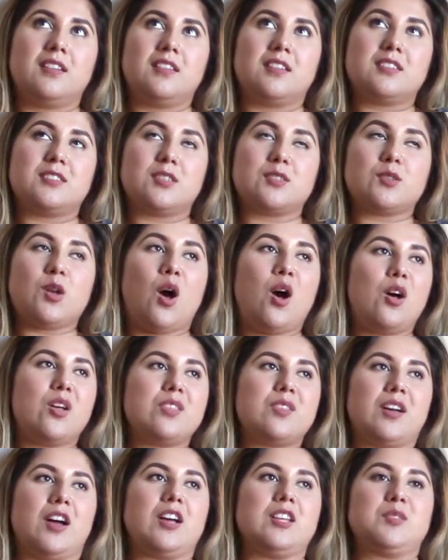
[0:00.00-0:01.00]

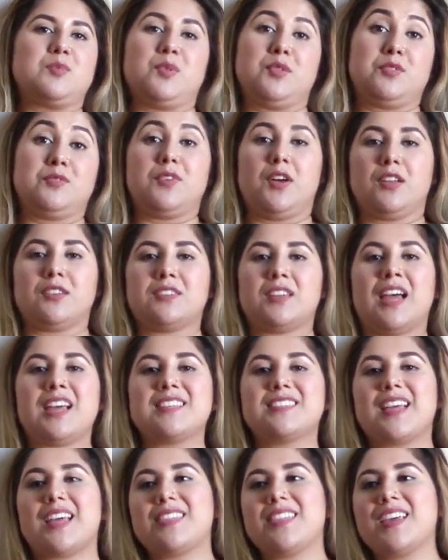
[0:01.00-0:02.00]
husband's fault. I
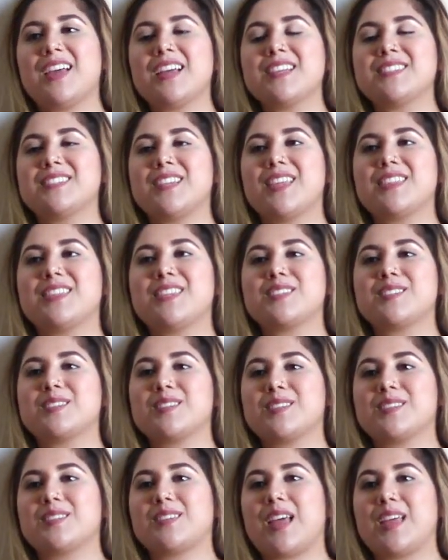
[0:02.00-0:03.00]
think I
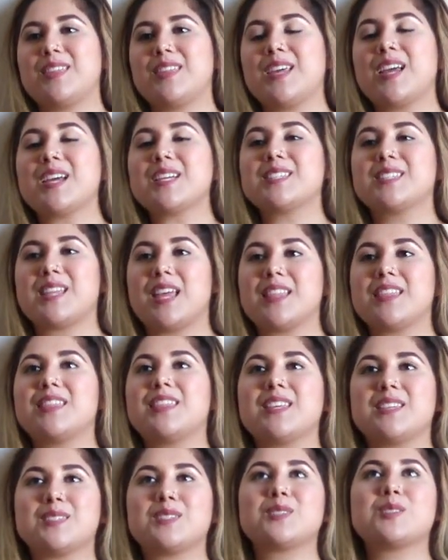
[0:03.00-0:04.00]
said
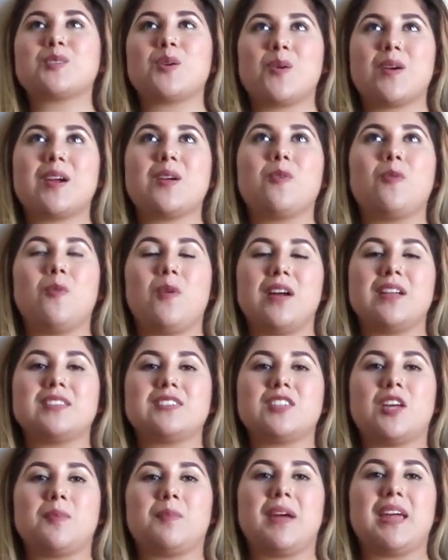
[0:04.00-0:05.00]
this story
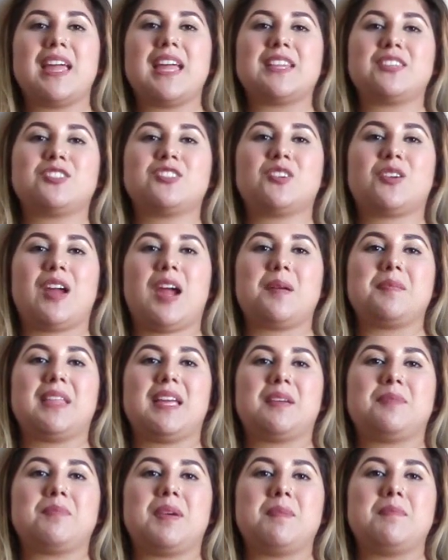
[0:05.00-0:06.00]
once on my Instagram,
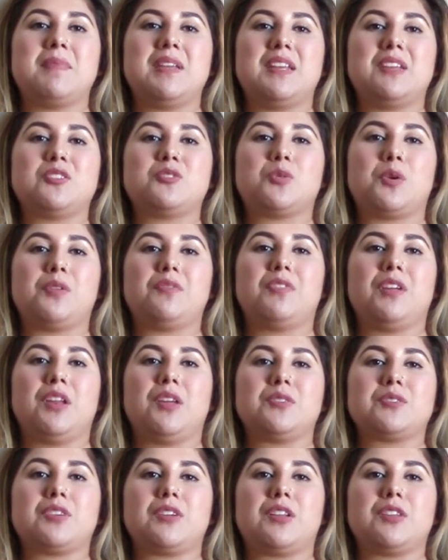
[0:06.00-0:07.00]
like my mini short
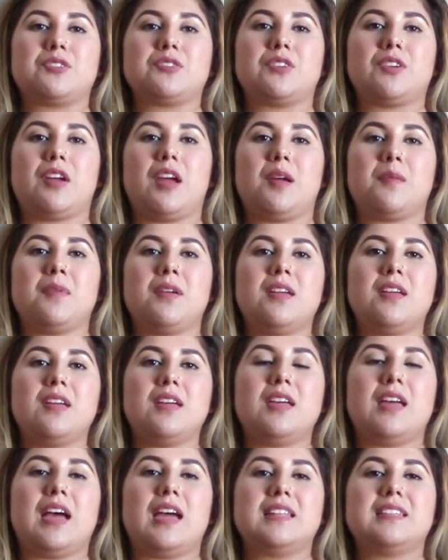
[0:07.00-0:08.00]
videos on Instagram.
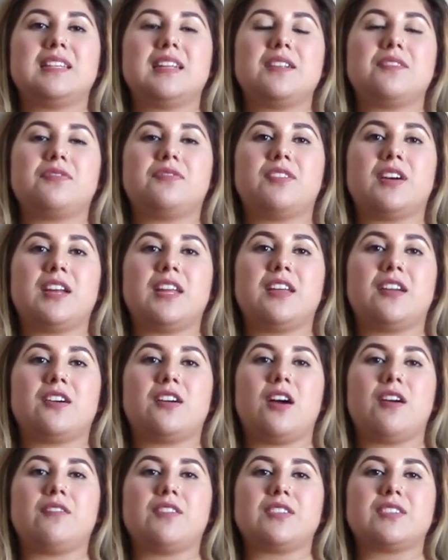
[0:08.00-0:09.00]
I did it funnier,
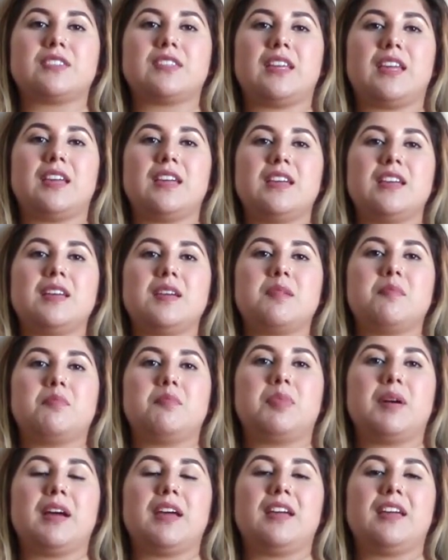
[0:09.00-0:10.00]
obviously,
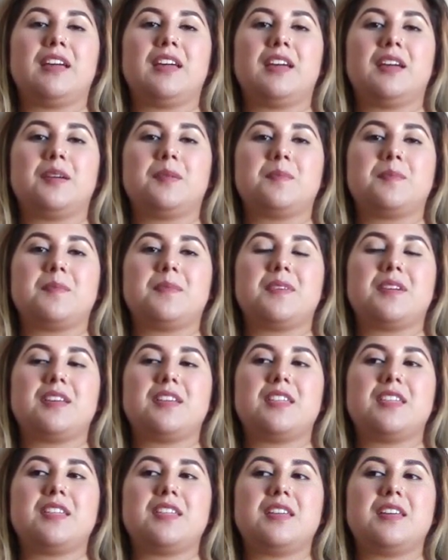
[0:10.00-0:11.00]
but
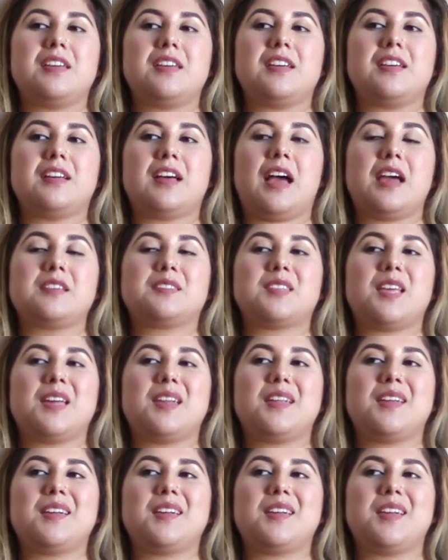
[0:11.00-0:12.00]
I said
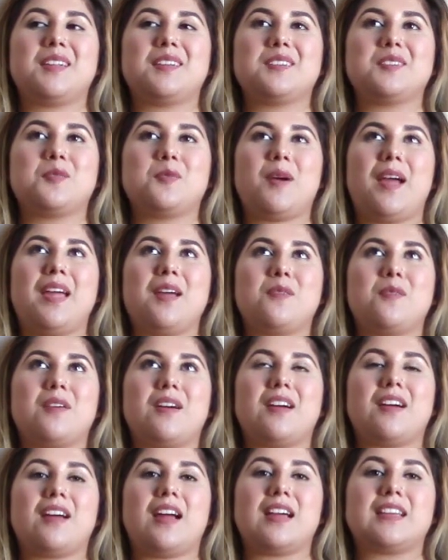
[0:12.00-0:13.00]
it in the way
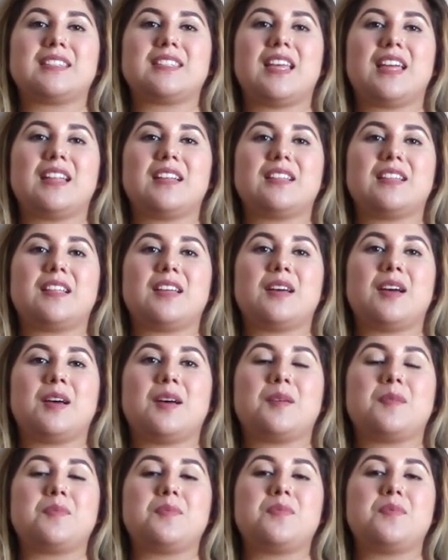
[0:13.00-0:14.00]
where I said
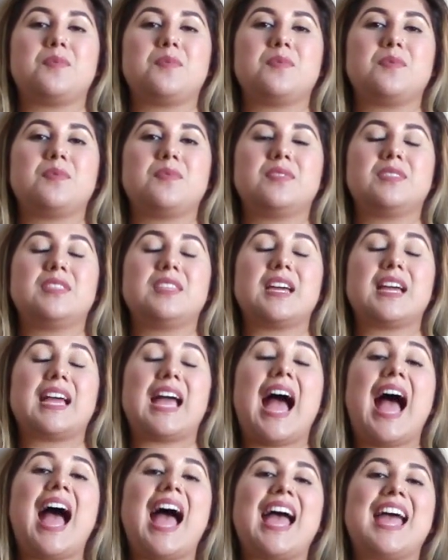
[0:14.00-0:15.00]
the
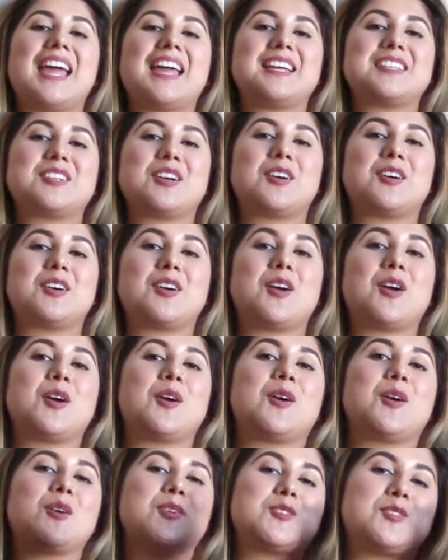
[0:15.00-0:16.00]
guy,
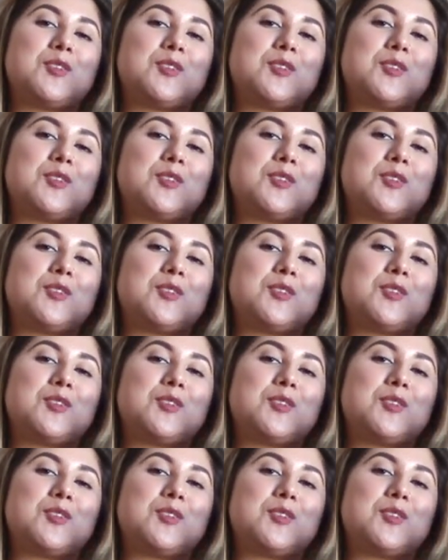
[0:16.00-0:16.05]
her